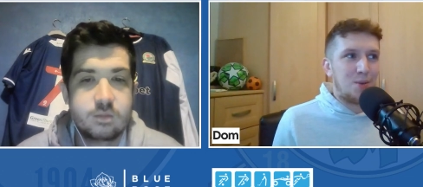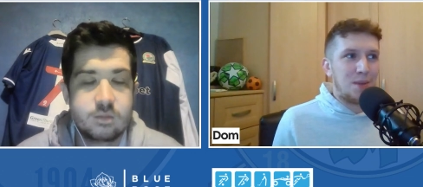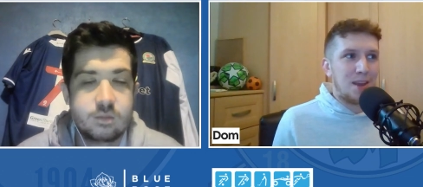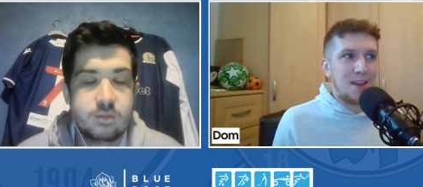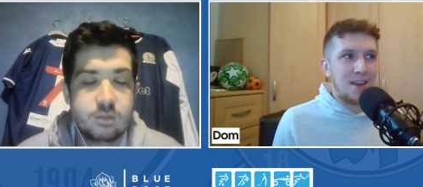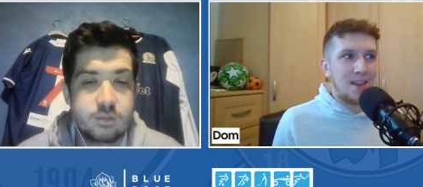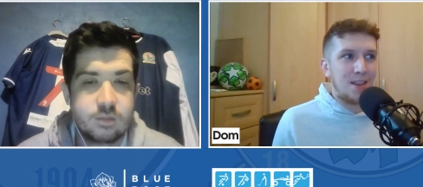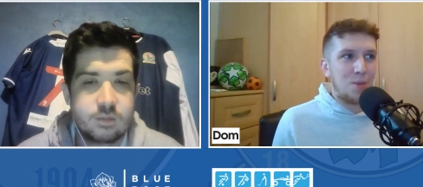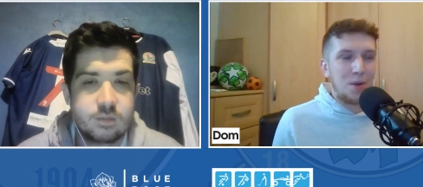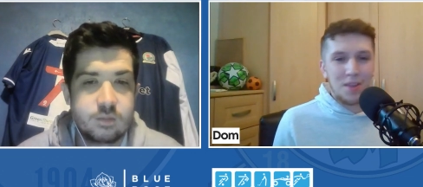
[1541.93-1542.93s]
Speaker 1: would be
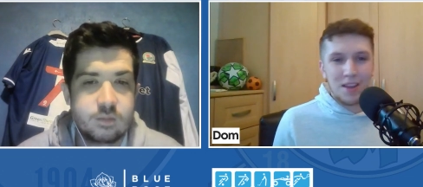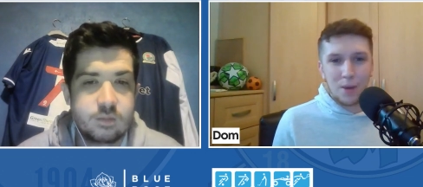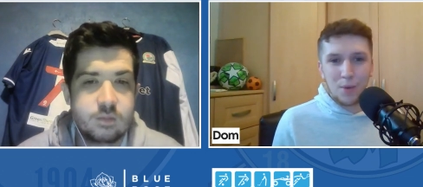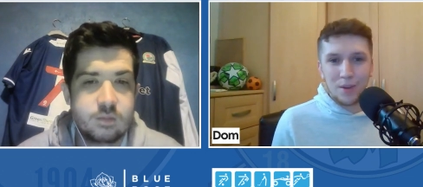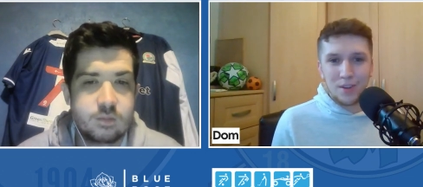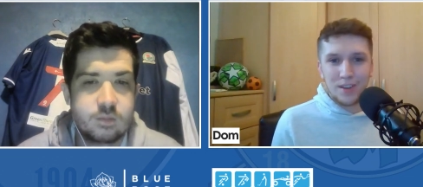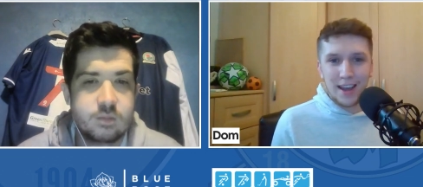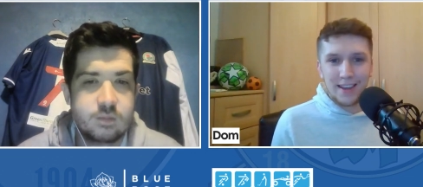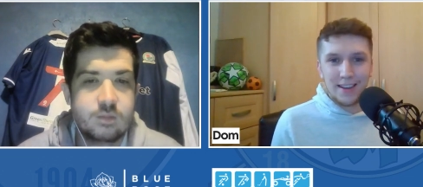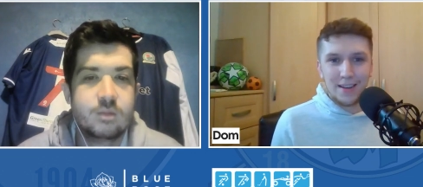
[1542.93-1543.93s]
the one thing I will
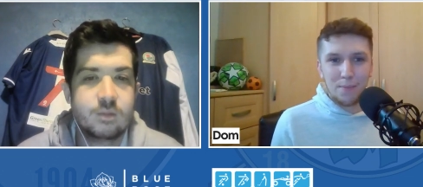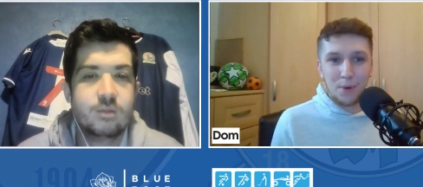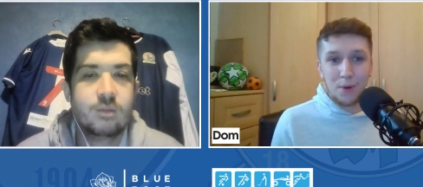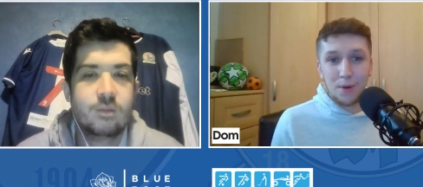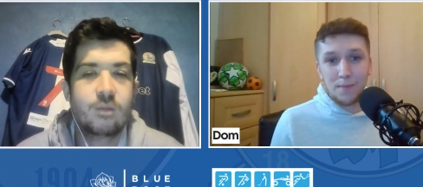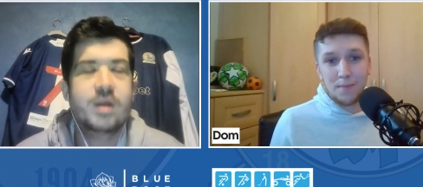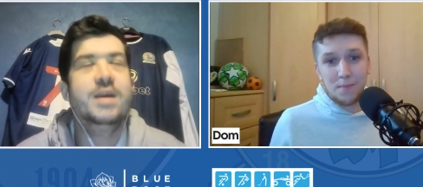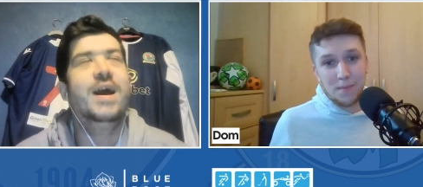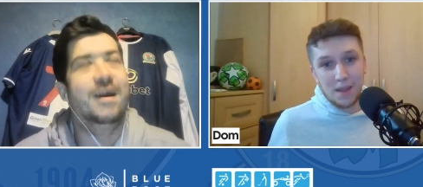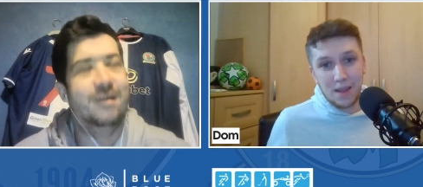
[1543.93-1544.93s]
say. But
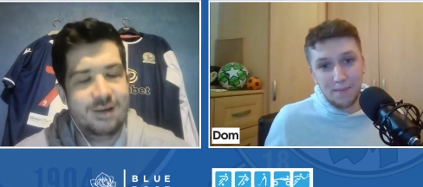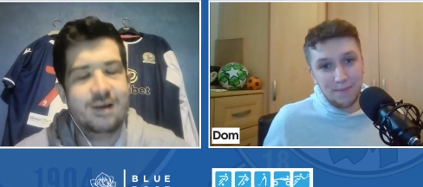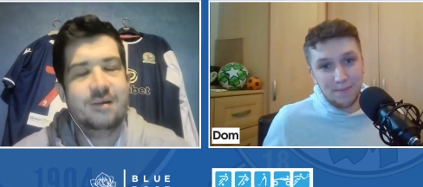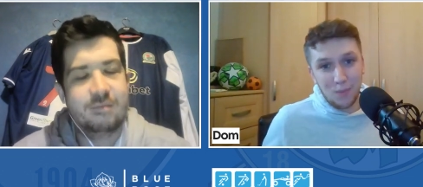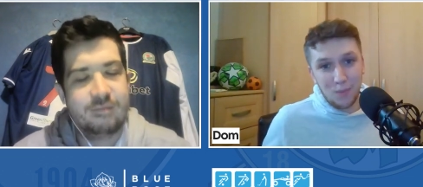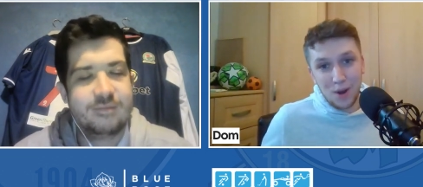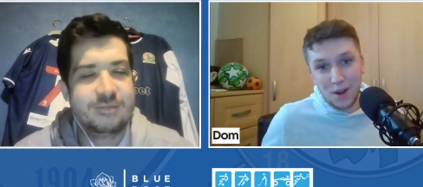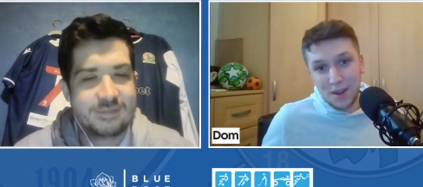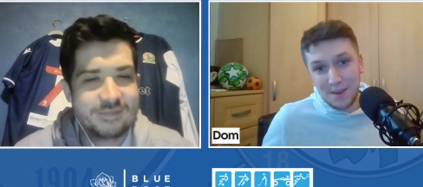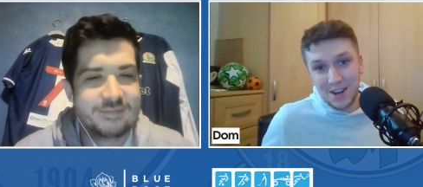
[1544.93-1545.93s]
yeah, we're
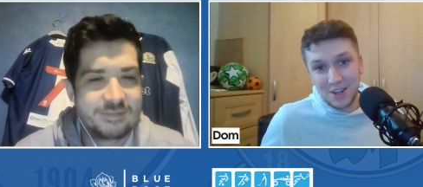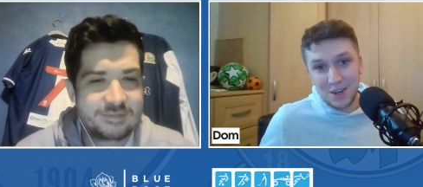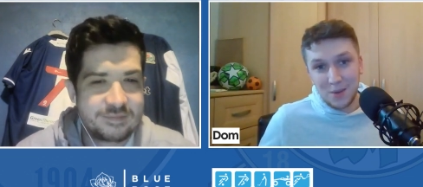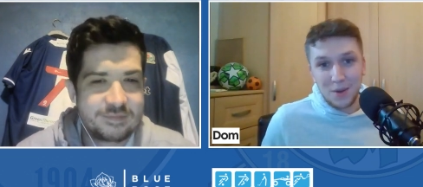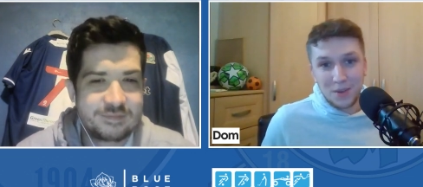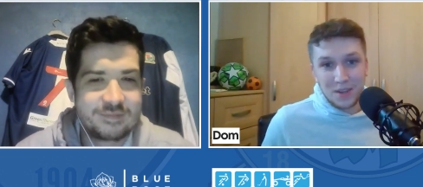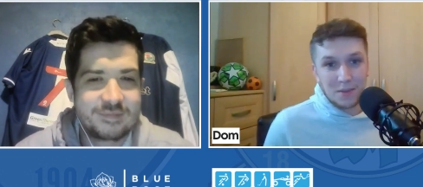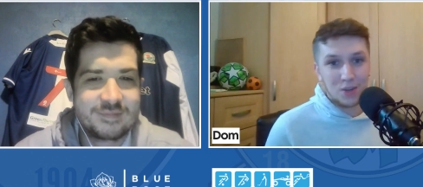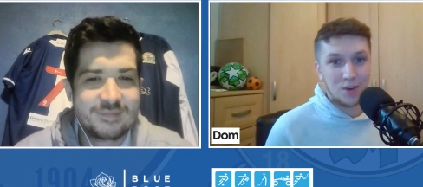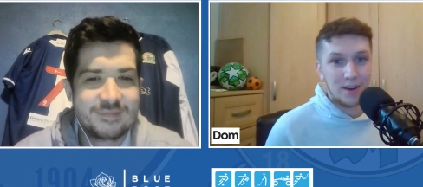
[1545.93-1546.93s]
not the manager. We don't see him
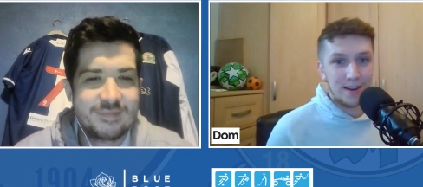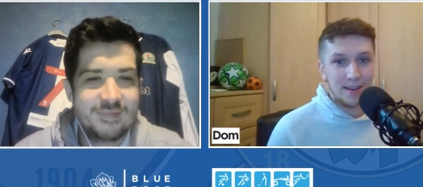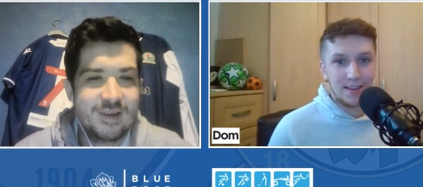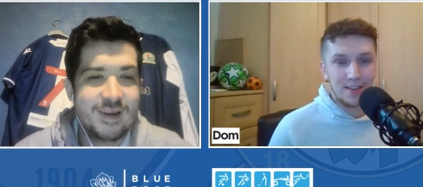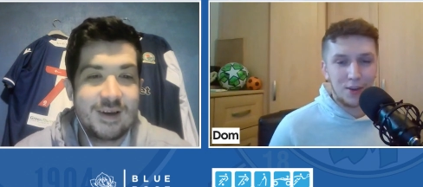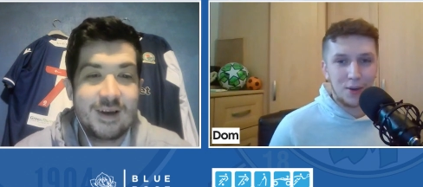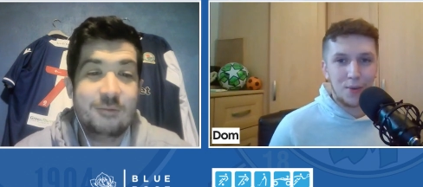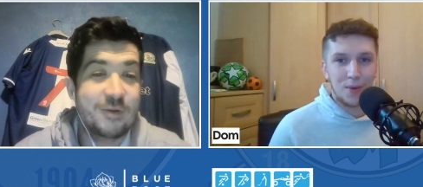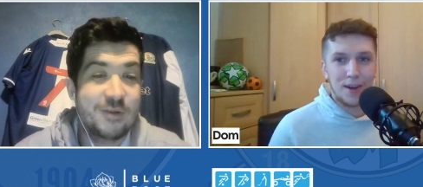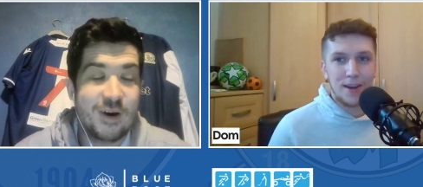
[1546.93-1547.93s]
in training.
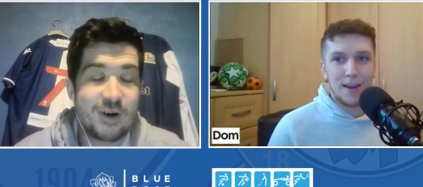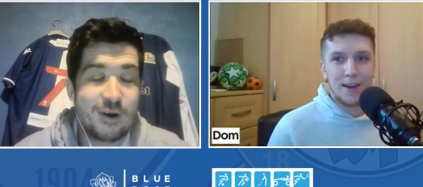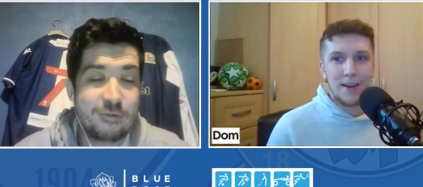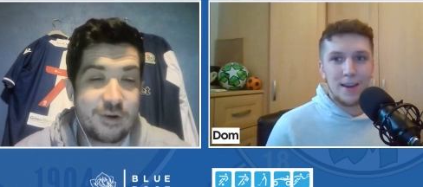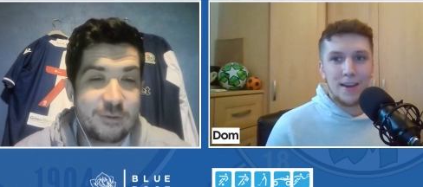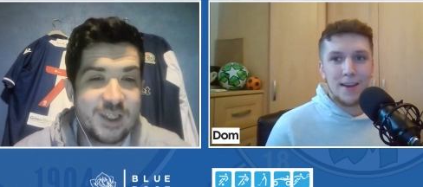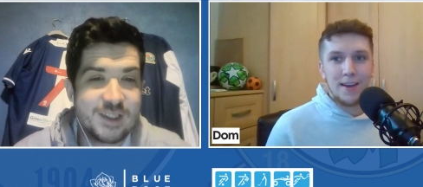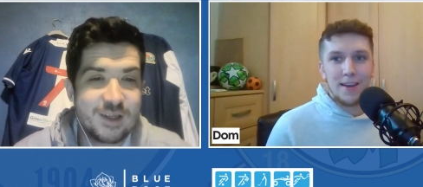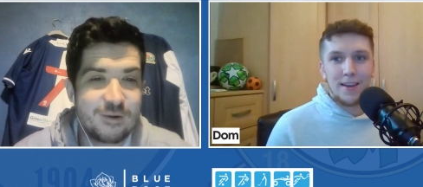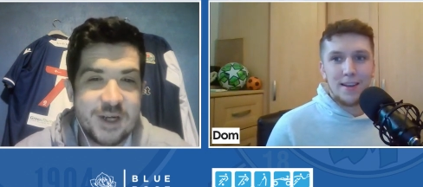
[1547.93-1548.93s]
So
Speaker 2: we've not got three
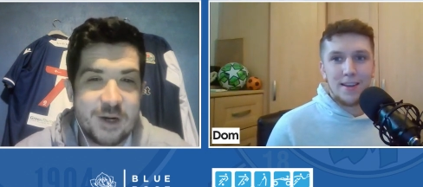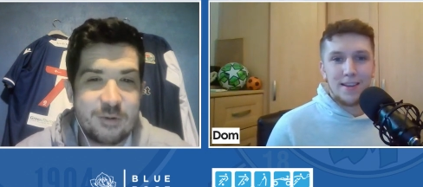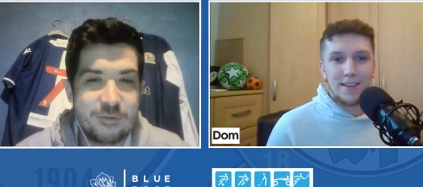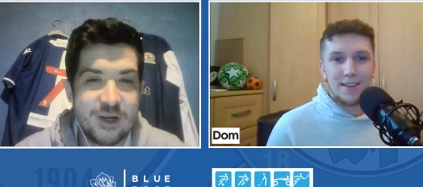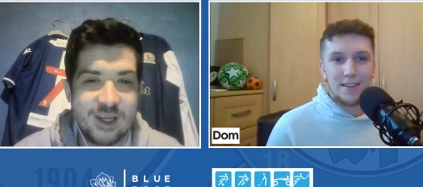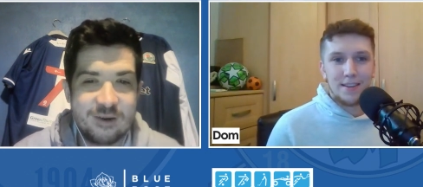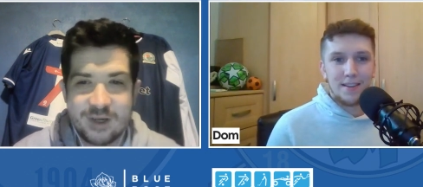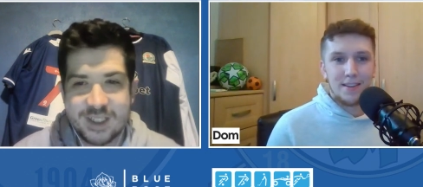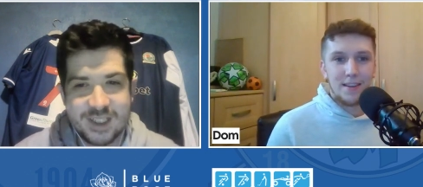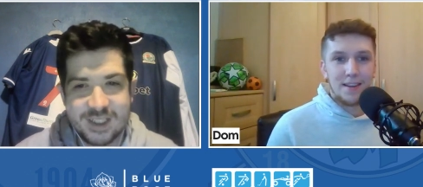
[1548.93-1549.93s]
wins in a row, have we?
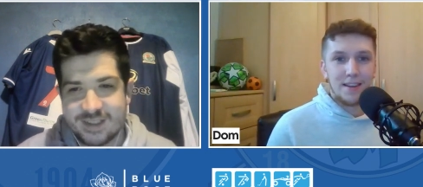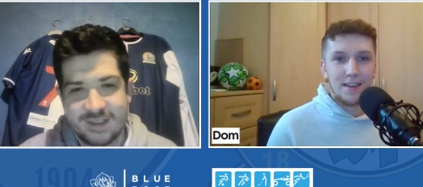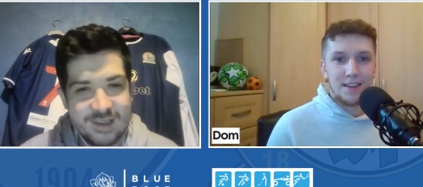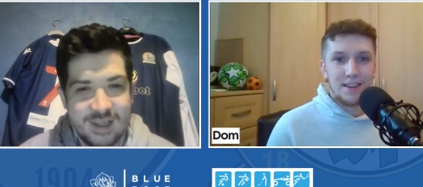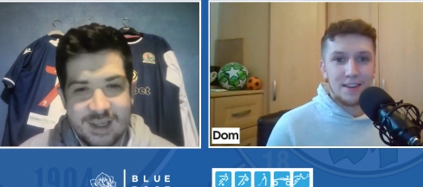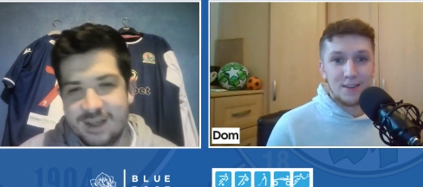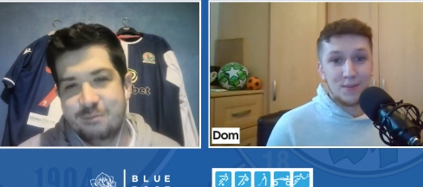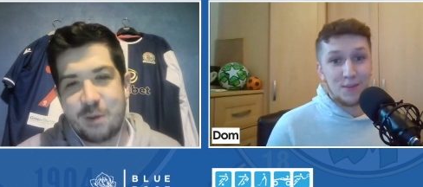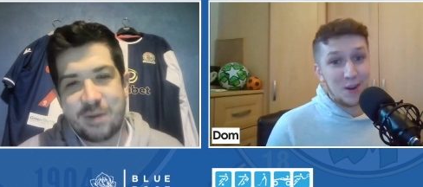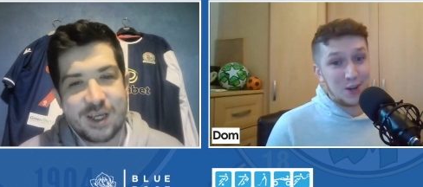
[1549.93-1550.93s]
Which is
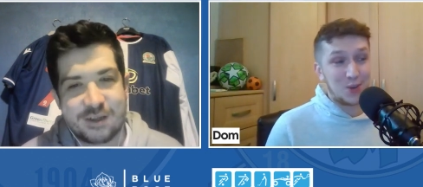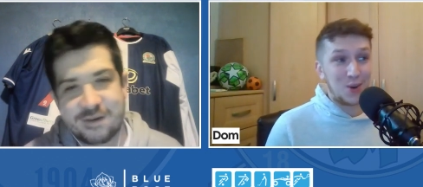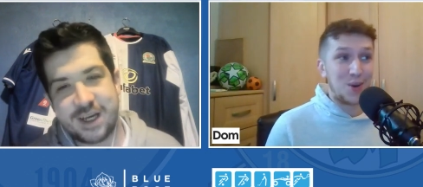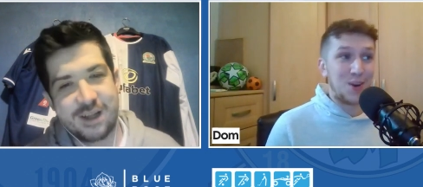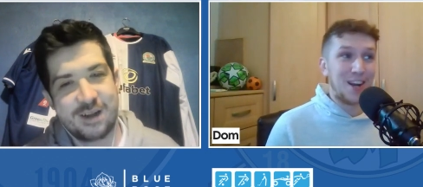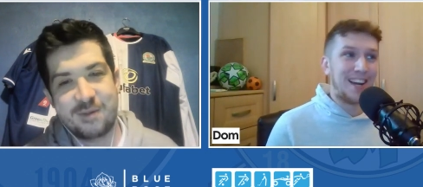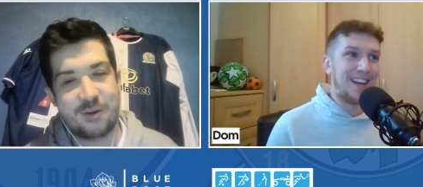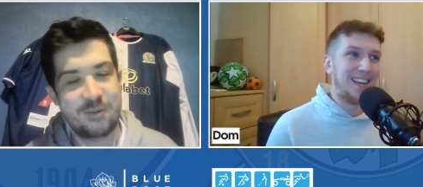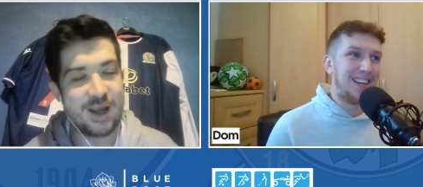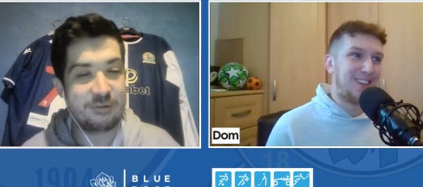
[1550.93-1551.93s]
Very my true.
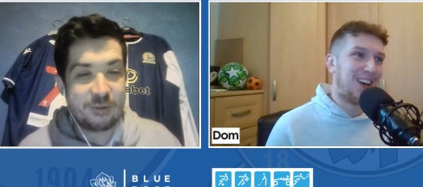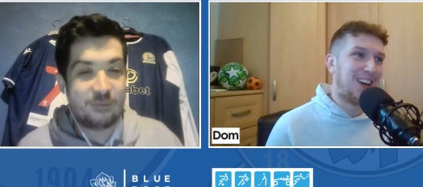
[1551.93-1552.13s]
biggest.